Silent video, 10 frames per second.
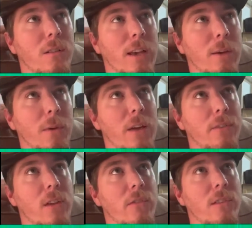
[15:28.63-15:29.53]
Like we
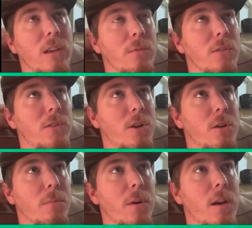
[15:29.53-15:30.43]
have 7 teams this
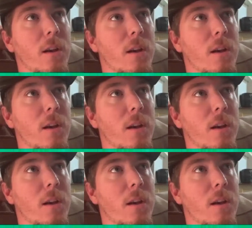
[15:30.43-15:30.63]
year, but